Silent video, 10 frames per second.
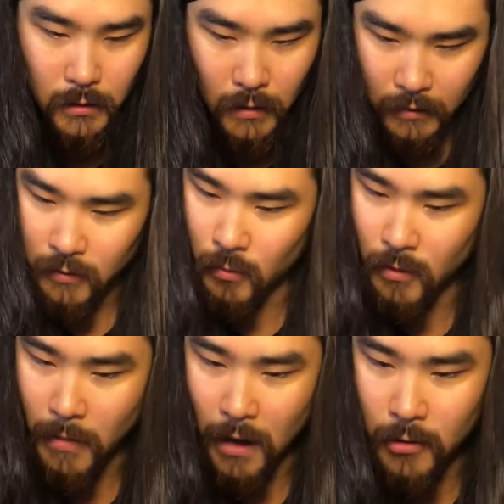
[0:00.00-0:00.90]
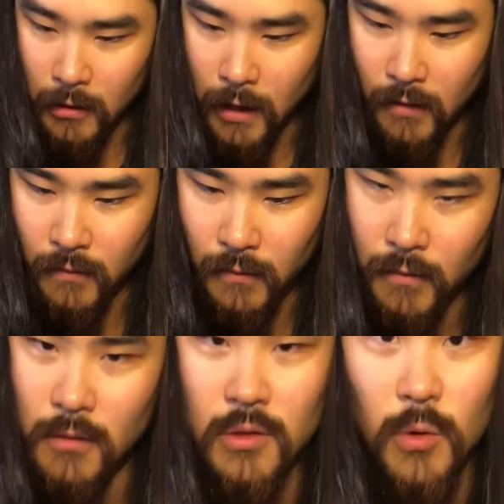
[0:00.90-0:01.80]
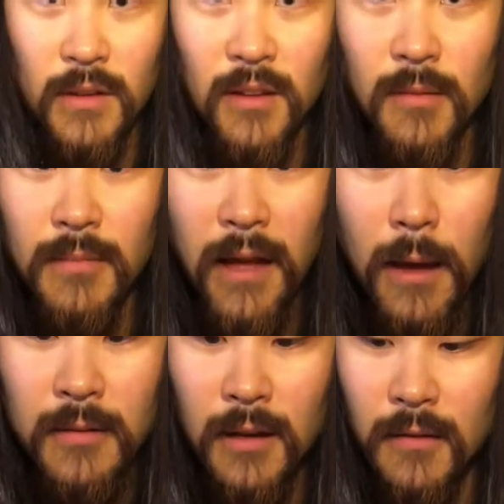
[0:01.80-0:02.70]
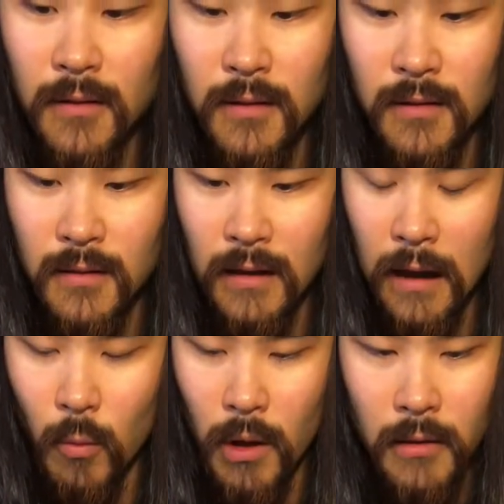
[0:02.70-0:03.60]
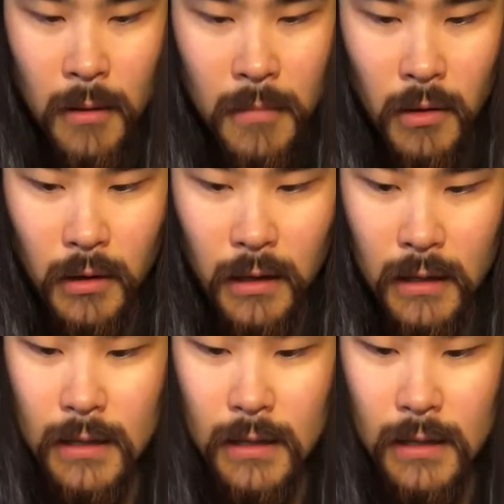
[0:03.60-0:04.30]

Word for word: that's it with the battery life. Should we take some dabs out of this and see how well they milk?